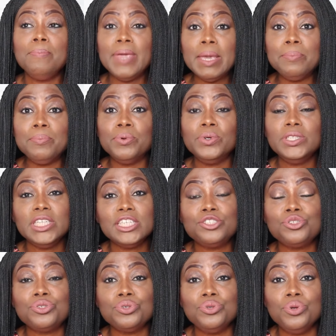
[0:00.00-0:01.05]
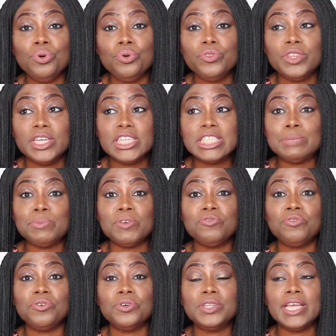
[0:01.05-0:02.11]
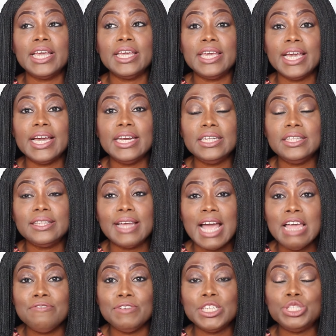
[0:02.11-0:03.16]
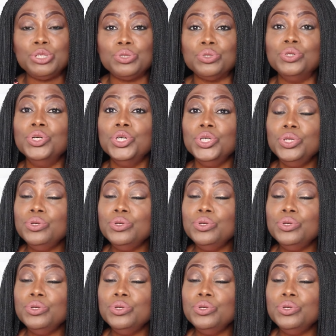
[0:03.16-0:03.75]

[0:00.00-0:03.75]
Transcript: people need to know this before they get dive into